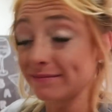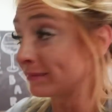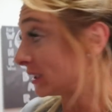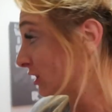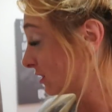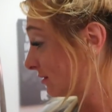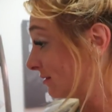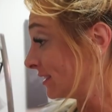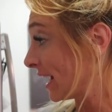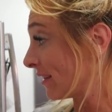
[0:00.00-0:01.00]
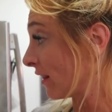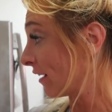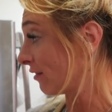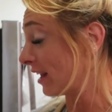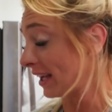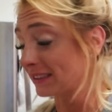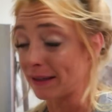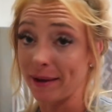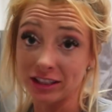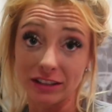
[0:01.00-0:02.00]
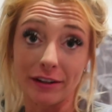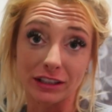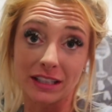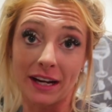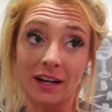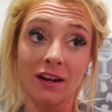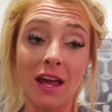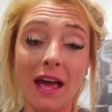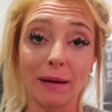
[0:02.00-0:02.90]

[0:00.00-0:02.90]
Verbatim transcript: But just day in the life of Lex. I'm actually very excited.